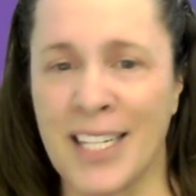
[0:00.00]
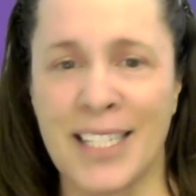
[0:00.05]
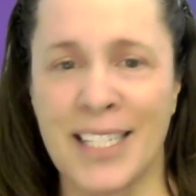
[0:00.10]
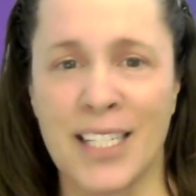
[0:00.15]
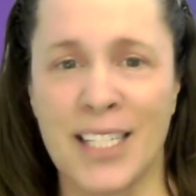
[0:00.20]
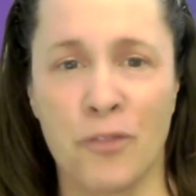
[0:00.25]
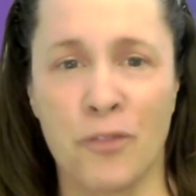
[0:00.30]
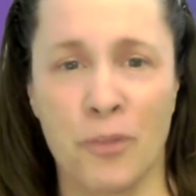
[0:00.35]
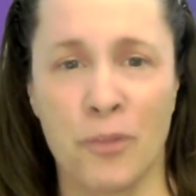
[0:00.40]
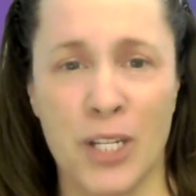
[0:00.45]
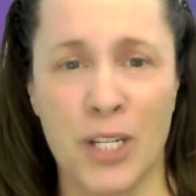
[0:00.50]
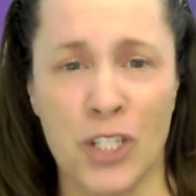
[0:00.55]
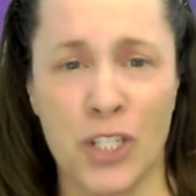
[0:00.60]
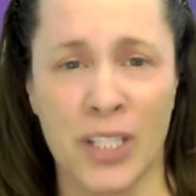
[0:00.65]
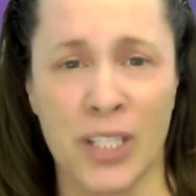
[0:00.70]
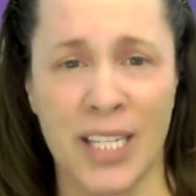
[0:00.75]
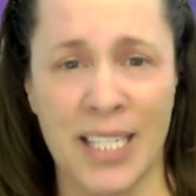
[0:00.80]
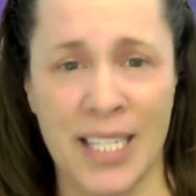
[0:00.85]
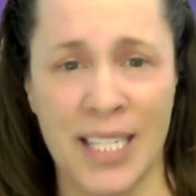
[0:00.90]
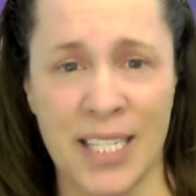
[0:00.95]
the information
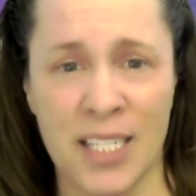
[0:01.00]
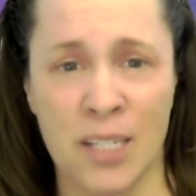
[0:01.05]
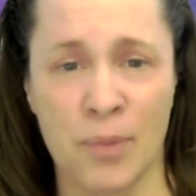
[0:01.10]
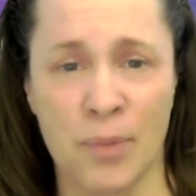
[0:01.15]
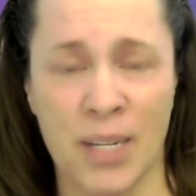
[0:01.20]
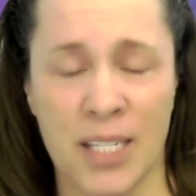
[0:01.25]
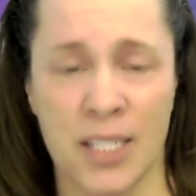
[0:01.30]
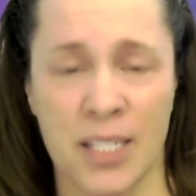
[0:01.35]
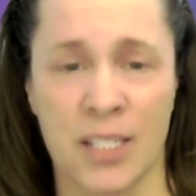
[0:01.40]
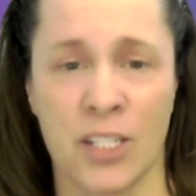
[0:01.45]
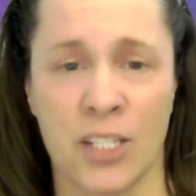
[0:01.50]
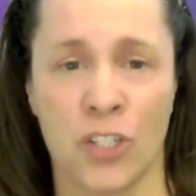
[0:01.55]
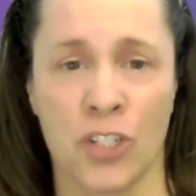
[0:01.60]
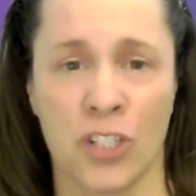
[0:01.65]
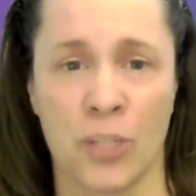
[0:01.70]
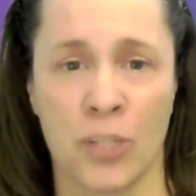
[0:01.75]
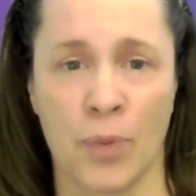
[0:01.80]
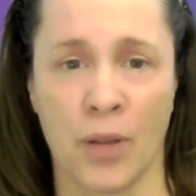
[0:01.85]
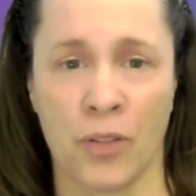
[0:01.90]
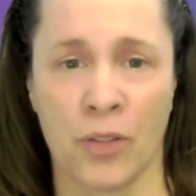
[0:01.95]
they need to make decisions
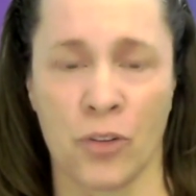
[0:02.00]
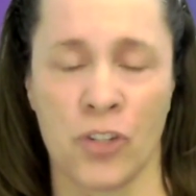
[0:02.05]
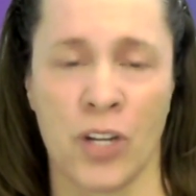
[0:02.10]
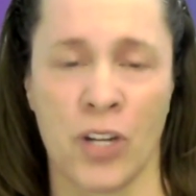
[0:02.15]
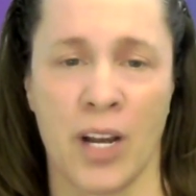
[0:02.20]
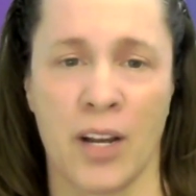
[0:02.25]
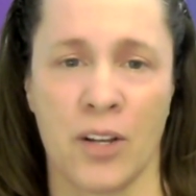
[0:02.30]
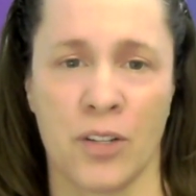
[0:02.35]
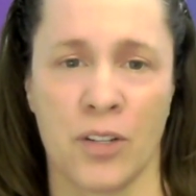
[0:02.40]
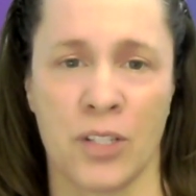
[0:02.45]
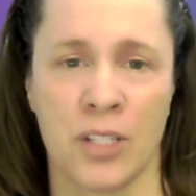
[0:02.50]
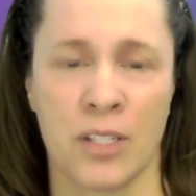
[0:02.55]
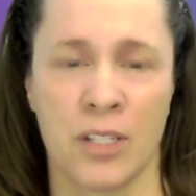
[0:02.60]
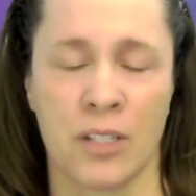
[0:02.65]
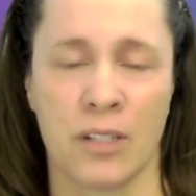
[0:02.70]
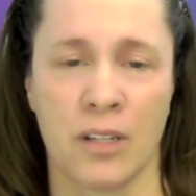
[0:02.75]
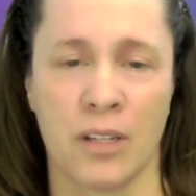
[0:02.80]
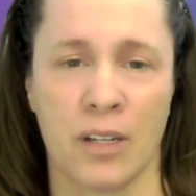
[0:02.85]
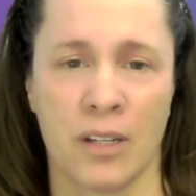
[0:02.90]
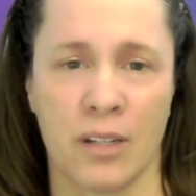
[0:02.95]
about their child's
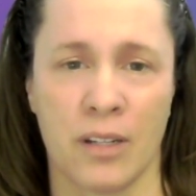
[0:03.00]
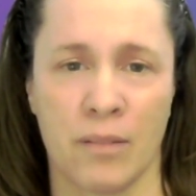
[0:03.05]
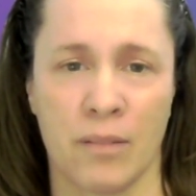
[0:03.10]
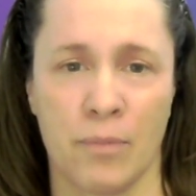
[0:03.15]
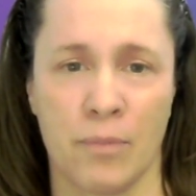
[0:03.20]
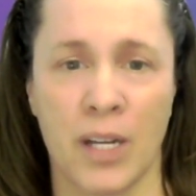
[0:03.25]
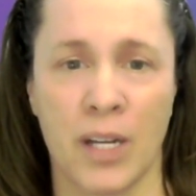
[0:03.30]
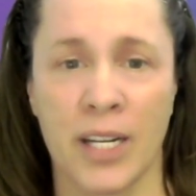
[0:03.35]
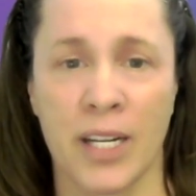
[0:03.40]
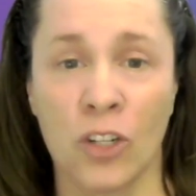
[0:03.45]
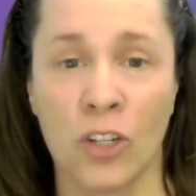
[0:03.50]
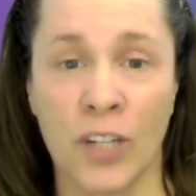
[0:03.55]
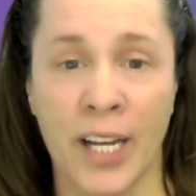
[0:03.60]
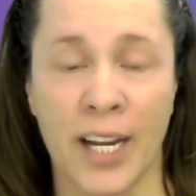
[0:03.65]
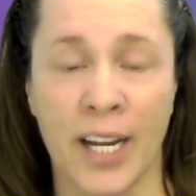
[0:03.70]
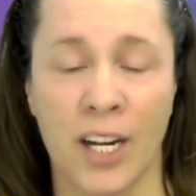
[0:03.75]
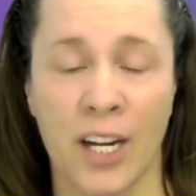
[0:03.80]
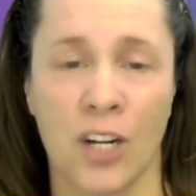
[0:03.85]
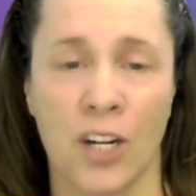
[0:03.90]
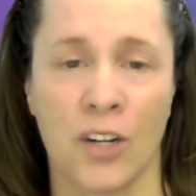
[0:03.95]
medical
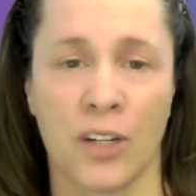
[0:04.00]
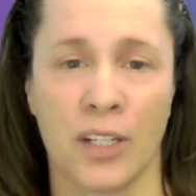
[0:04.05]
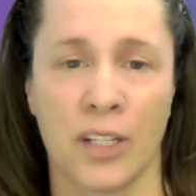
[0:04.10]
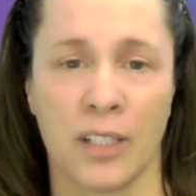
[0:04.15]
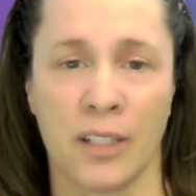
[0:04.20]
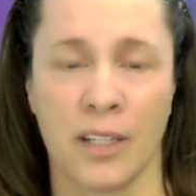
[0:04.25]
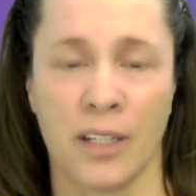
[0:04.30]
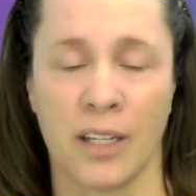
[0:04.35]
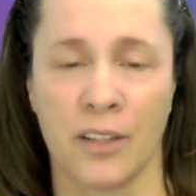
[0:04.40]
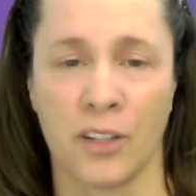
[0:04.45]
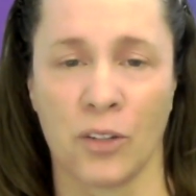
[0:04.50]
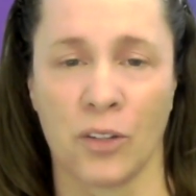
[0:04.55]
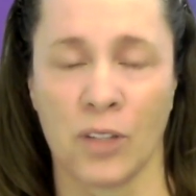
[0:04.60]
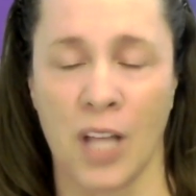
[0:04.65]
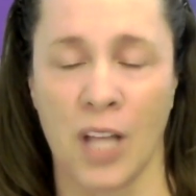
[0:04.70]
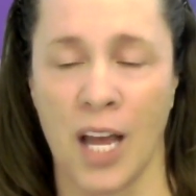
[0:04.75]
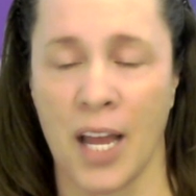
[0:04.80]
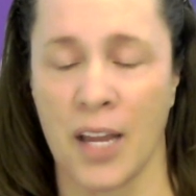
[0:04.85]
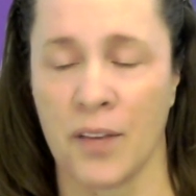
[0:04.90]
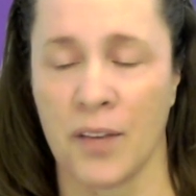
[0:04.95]
care and their
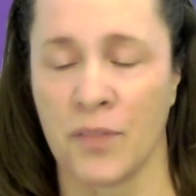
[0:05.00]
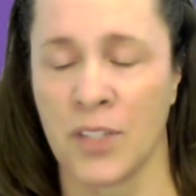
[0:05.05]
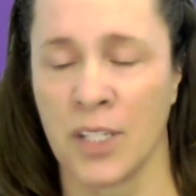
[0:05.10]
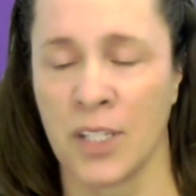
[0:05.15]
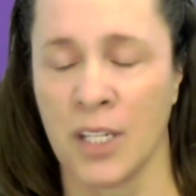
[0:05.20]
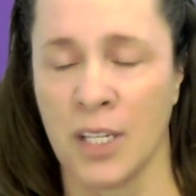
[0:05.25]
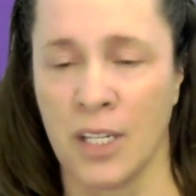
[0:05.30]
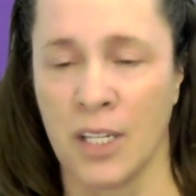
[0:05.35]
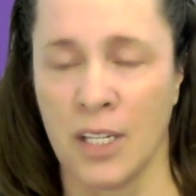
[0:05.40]
lives